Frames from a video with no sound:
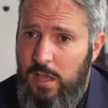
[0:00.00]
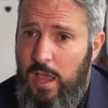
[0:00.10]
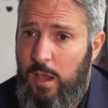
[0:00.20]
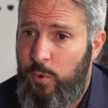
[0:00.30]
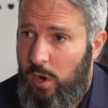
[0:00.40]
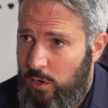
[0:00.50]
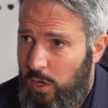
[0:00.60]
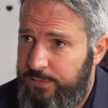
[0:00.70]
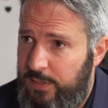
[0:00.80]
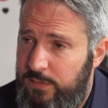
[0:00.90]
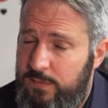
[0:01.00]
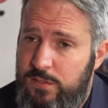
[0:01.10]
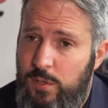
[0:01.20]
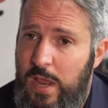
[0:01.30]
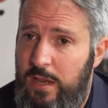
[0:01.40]
with our content,
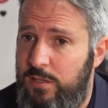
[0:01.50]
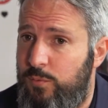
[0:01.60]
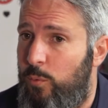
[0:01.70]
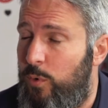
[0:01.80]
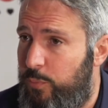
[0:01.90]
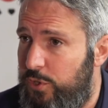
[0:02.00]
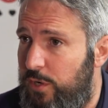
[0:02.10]
so that is what we're pushing